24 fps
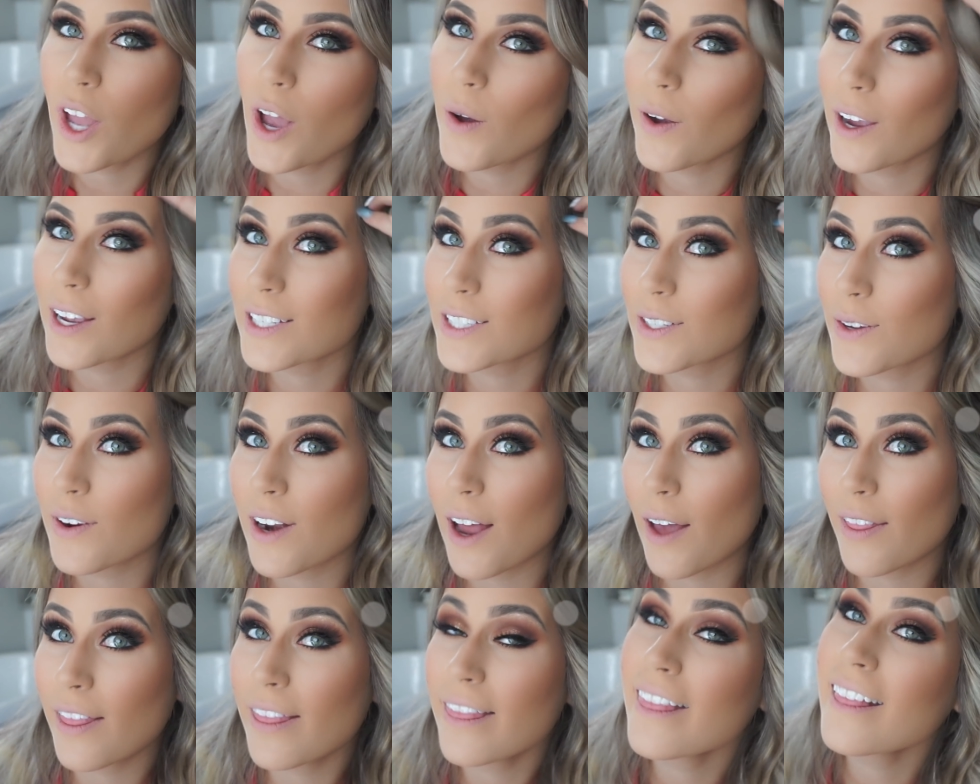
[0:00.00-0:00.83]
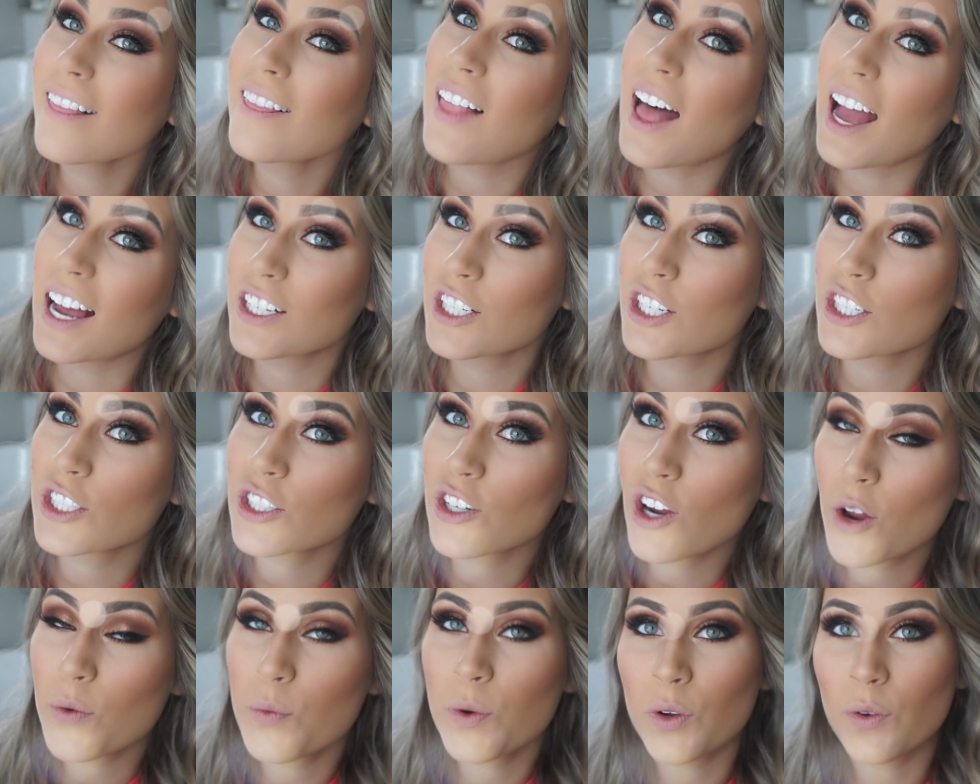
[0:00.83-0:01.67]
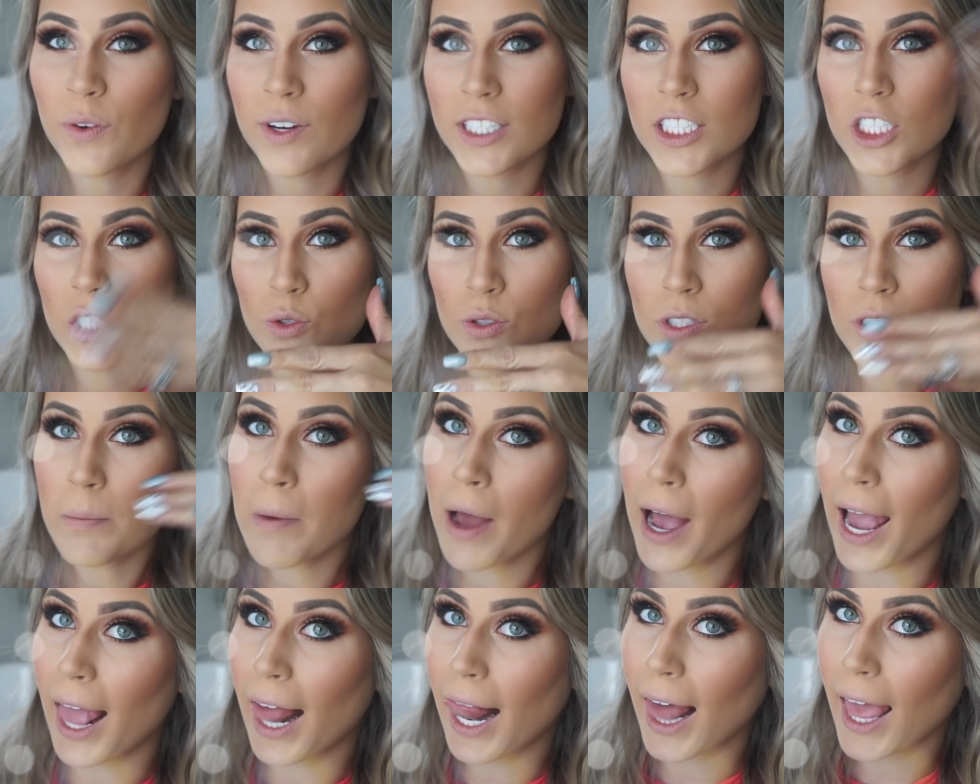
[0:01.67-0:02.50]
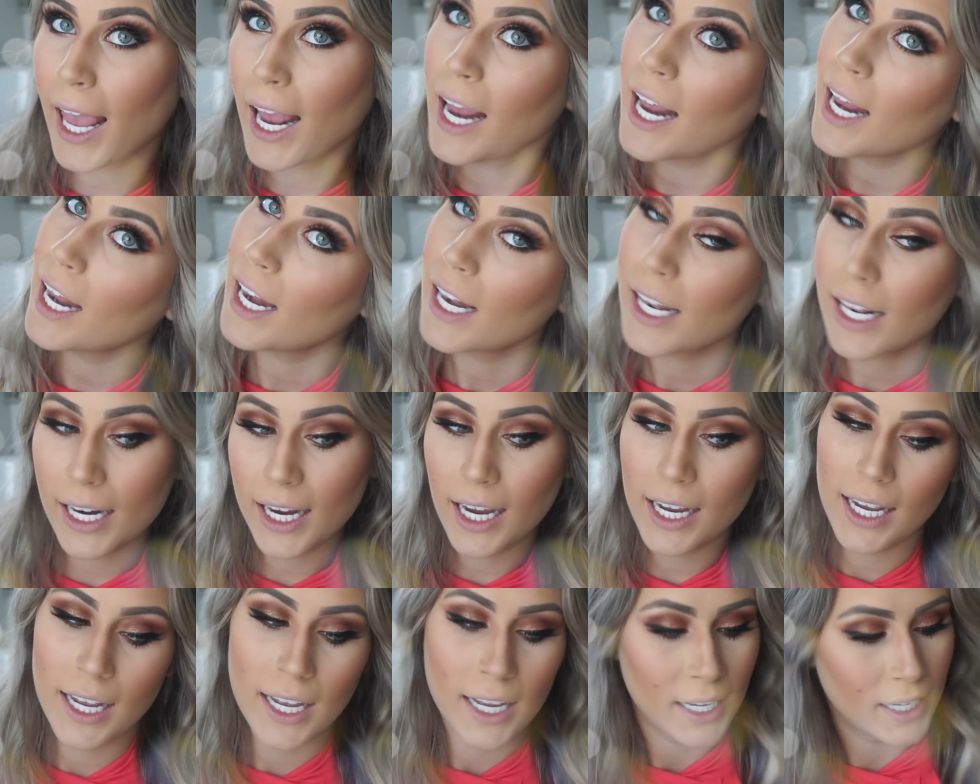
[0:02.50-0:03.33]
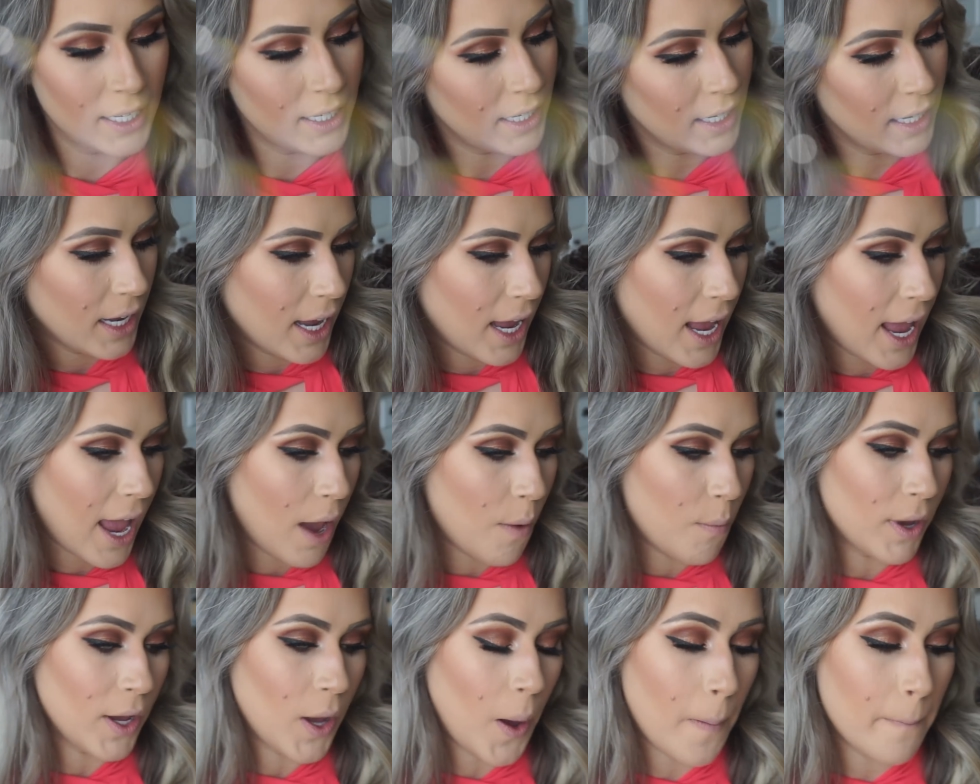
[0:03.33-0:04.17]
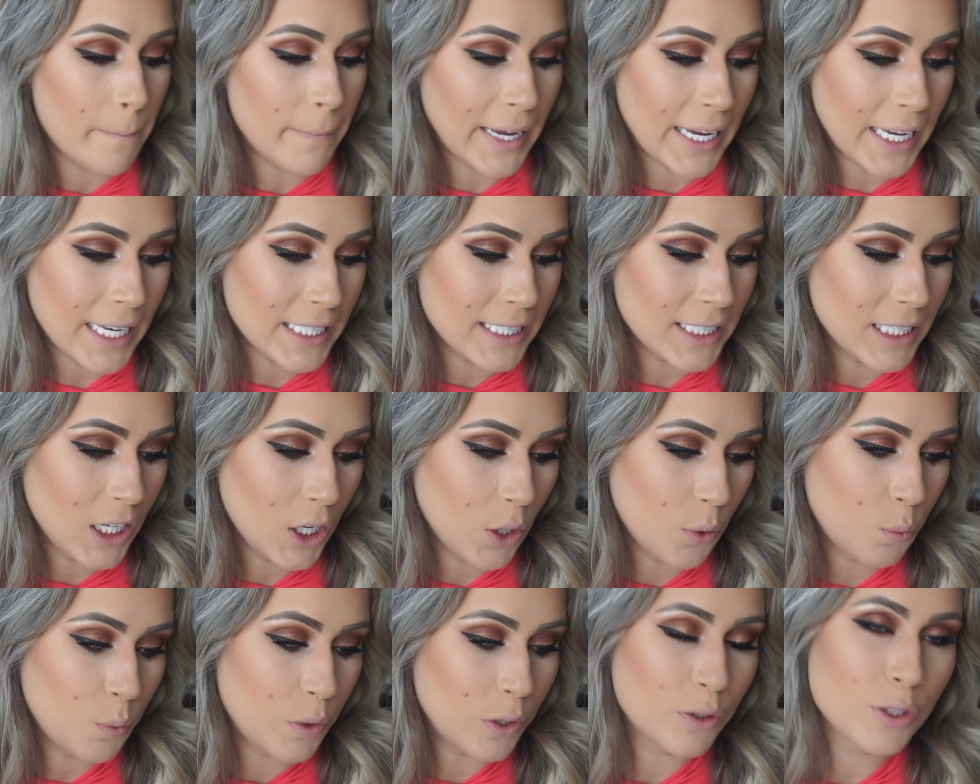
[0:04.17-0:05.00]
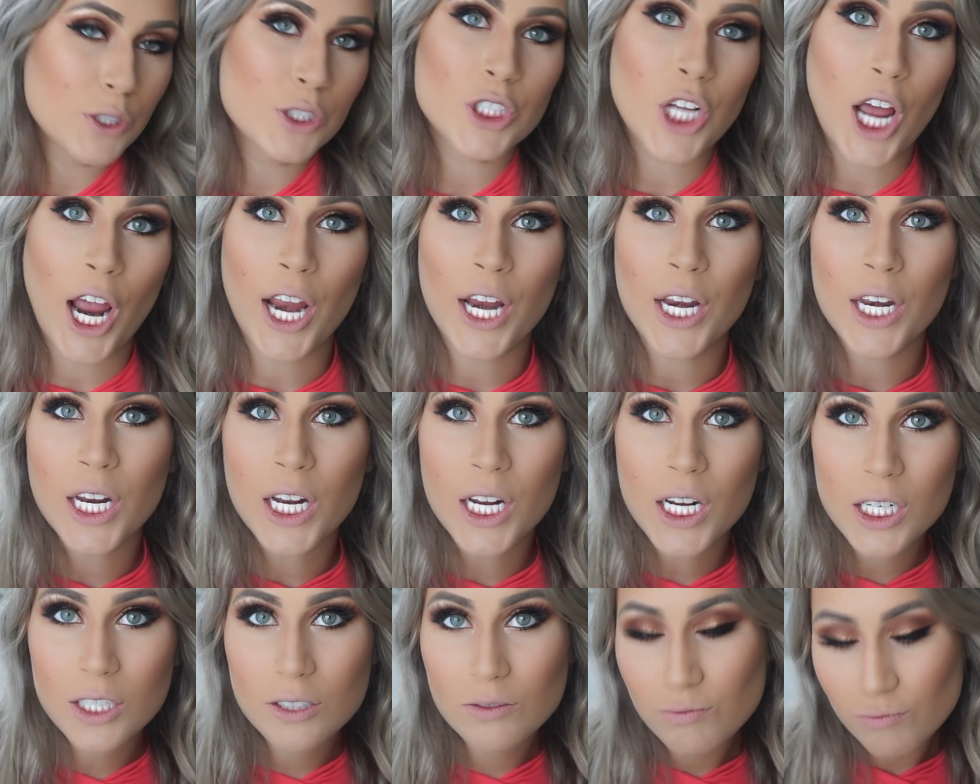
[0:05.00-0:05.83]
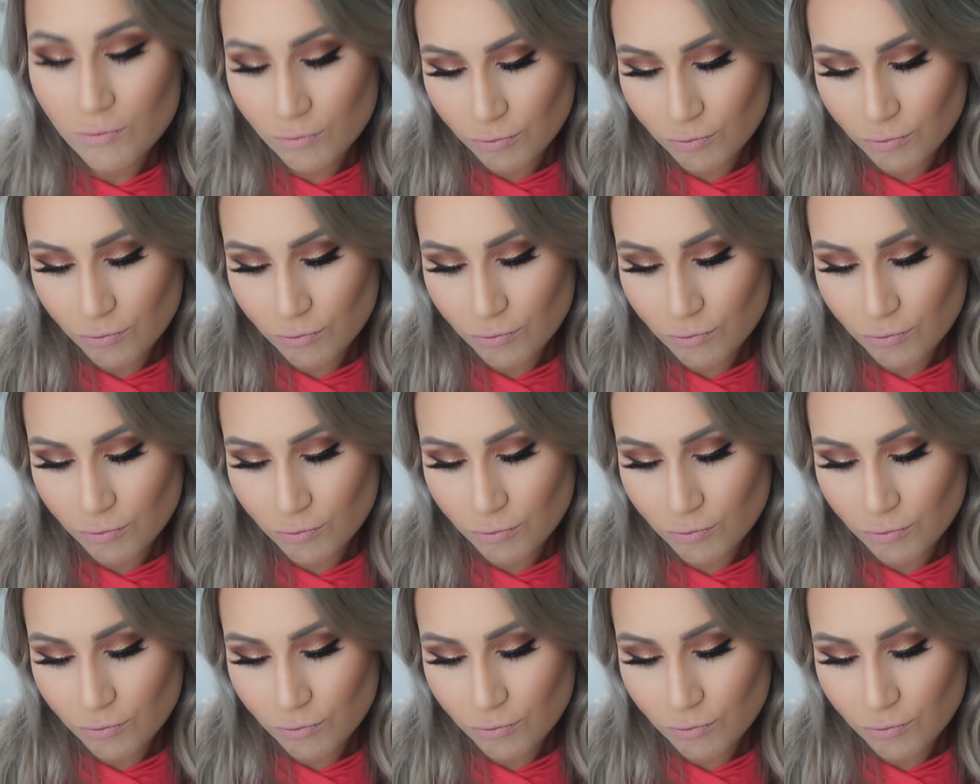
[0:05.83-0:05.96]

Okay, so now that the lashes are on, we're going to do some highlight. And we're gonna make this look real shiny.